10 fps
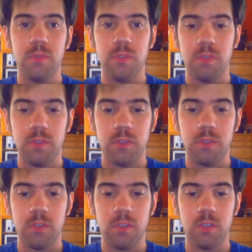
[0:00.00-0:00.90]

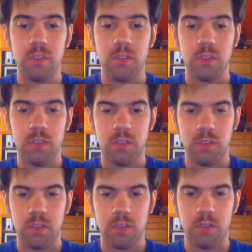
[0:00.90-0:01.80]
(no one is talking)